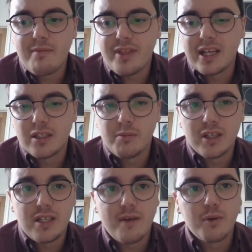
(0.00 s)
Thanks so
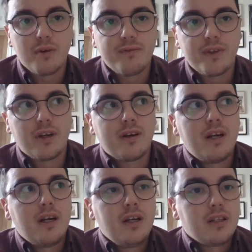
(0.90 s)
much to everyone for their
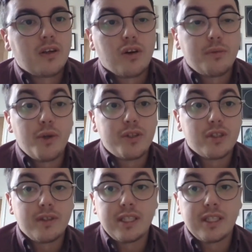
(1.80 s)
contributions.